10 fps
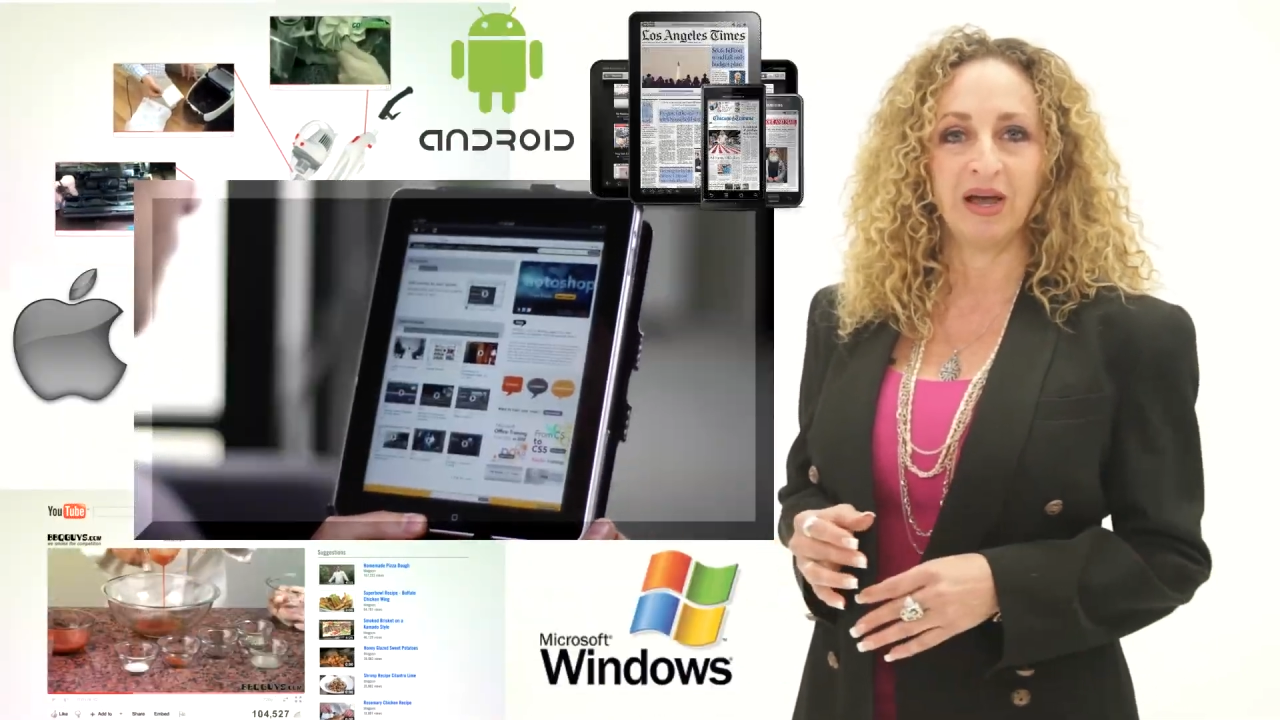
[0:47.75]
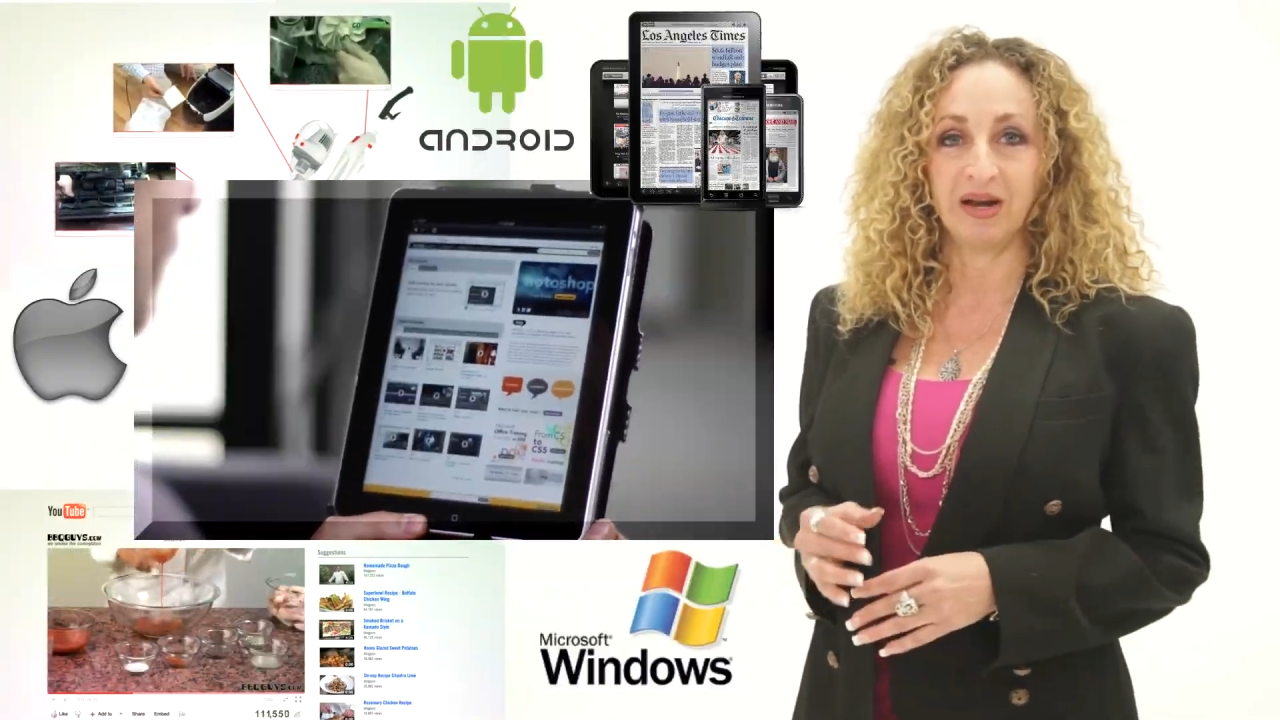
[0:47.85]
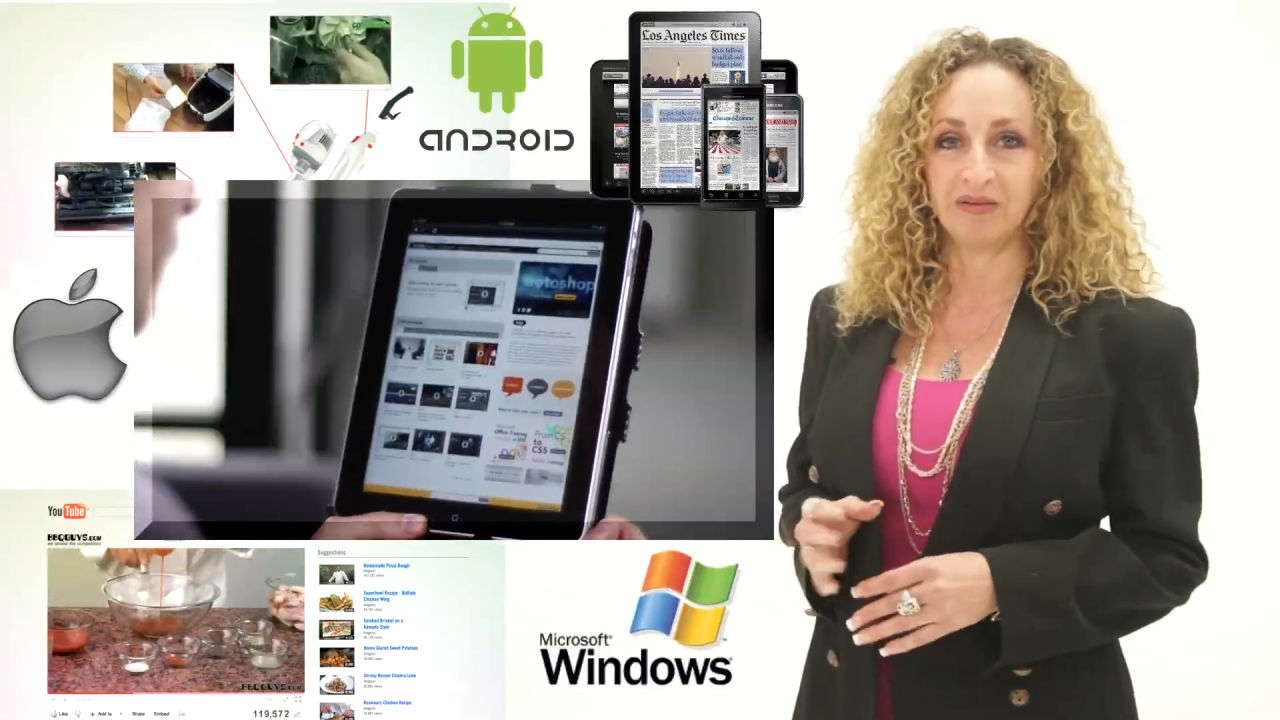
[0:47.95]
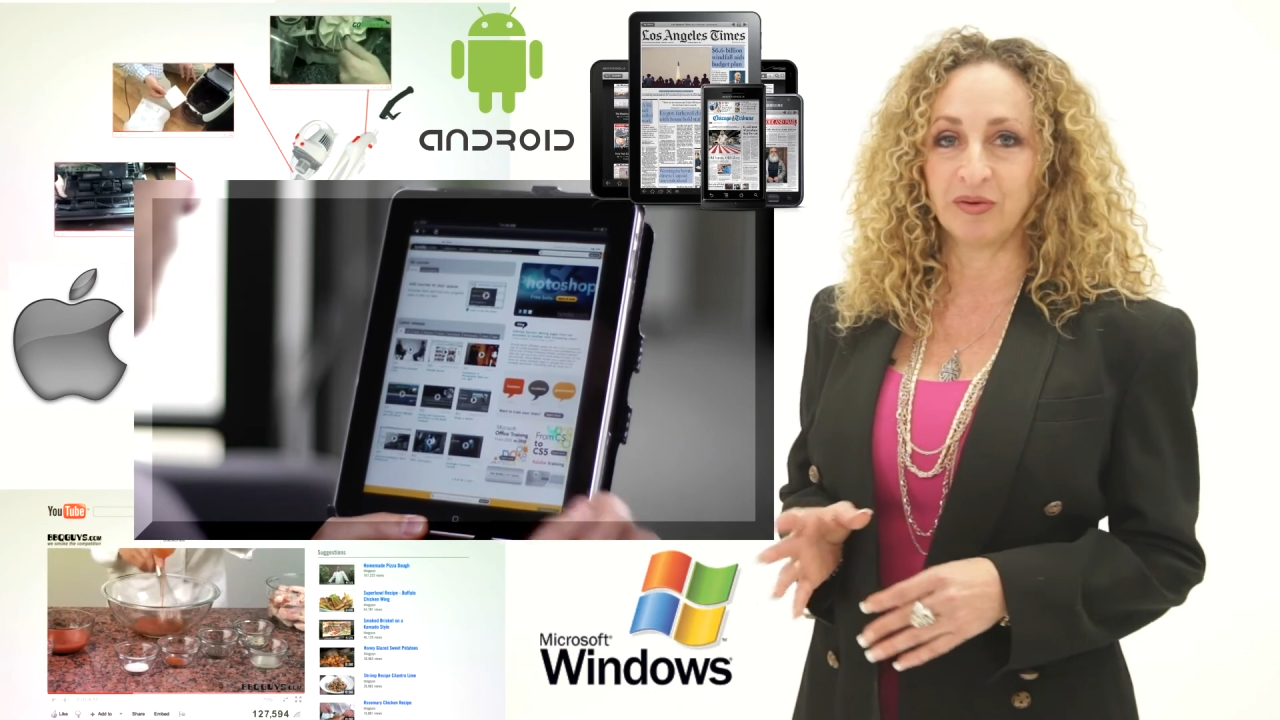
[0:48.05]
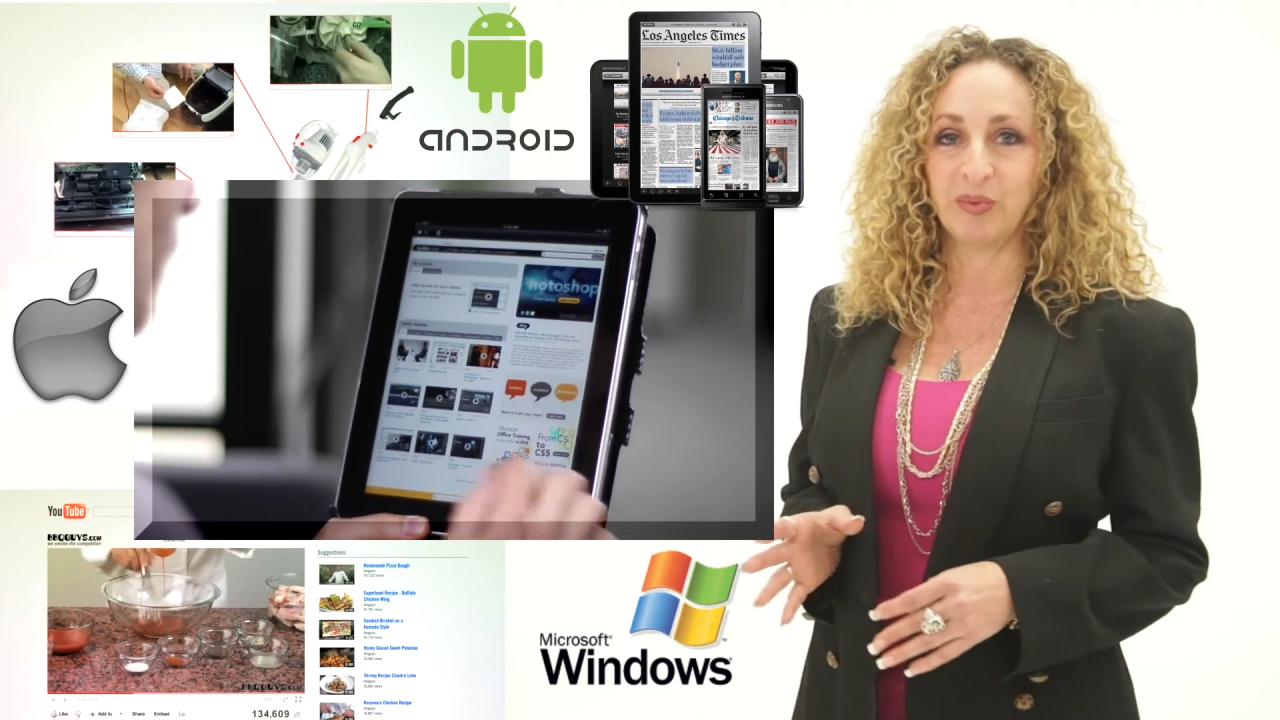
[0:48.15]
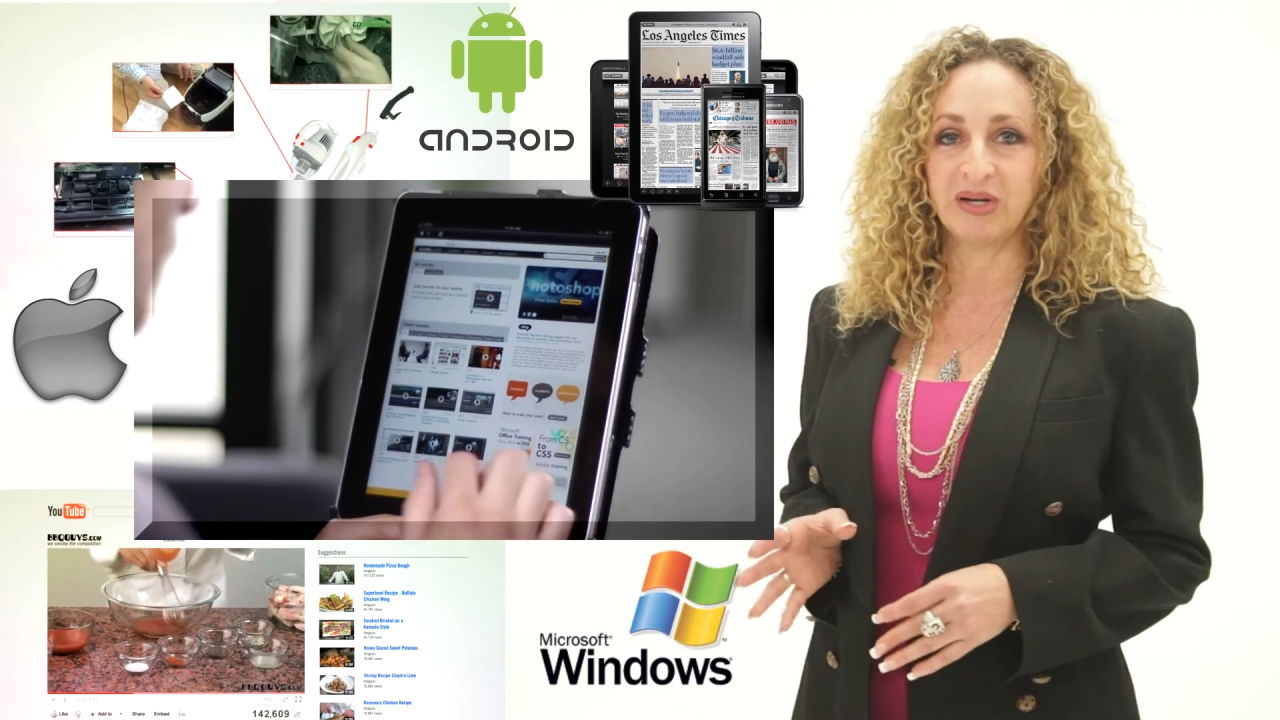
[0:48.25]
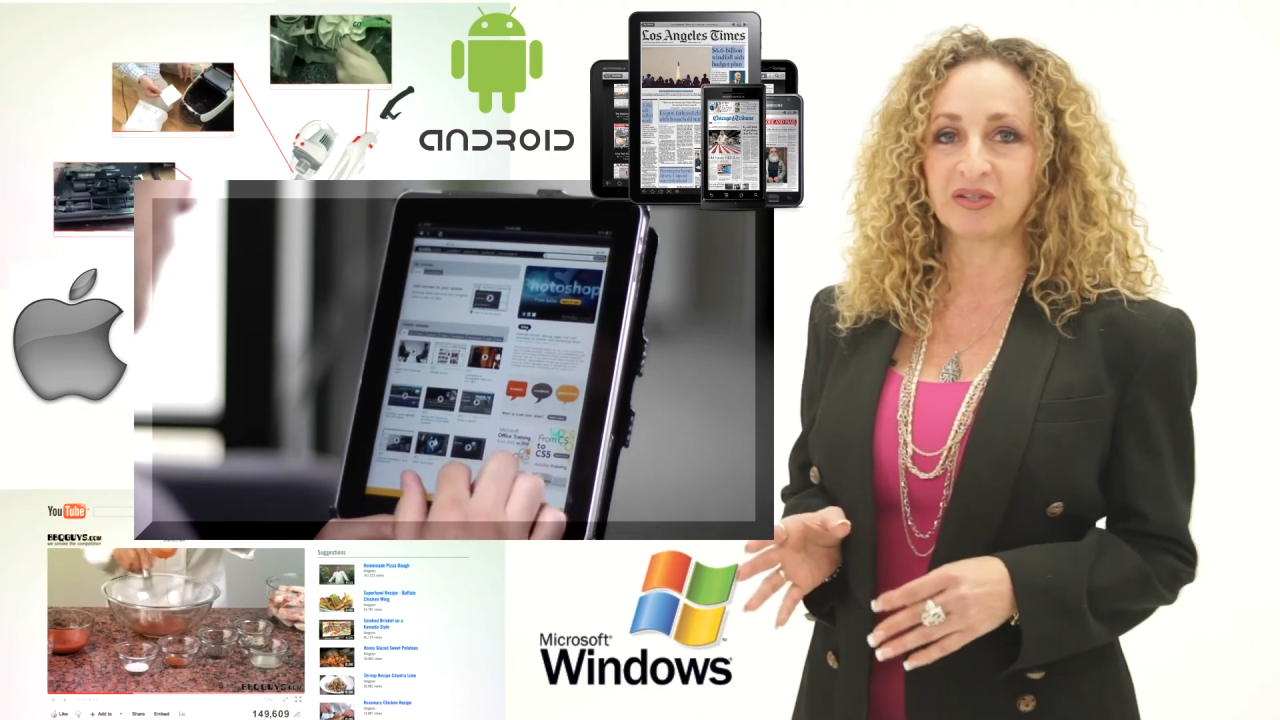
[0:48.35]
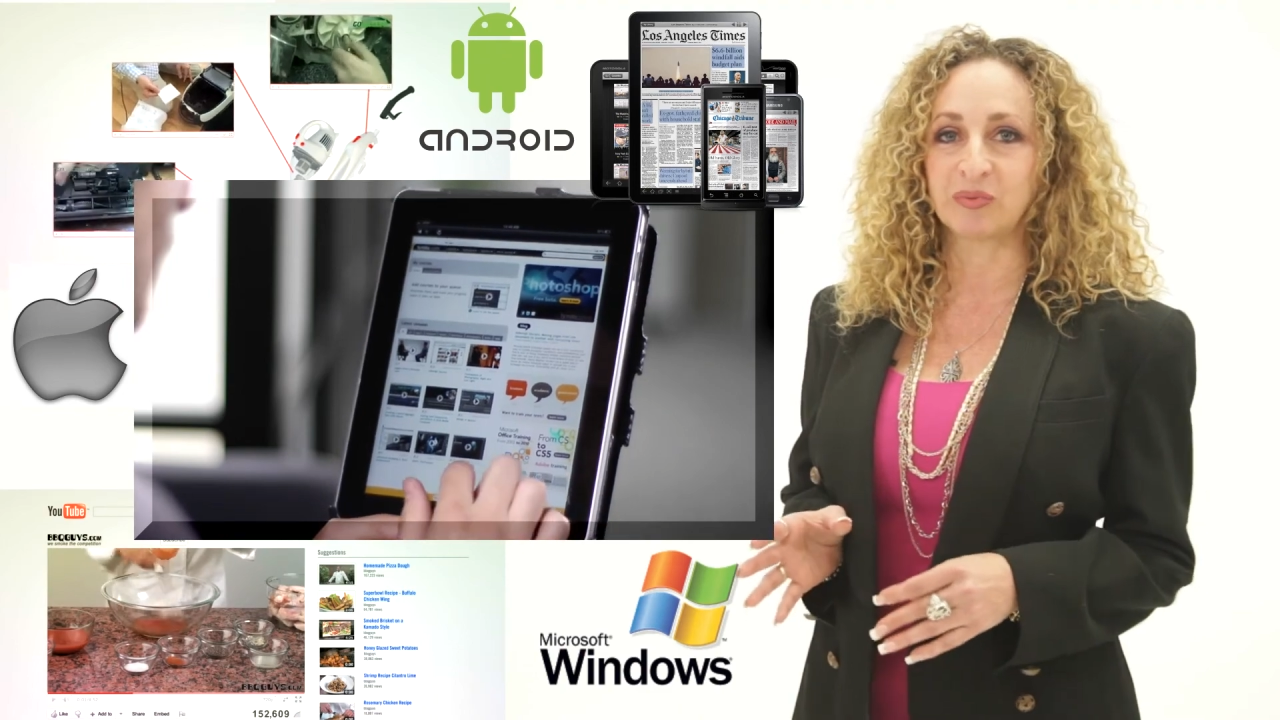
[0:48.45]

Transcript: and everyone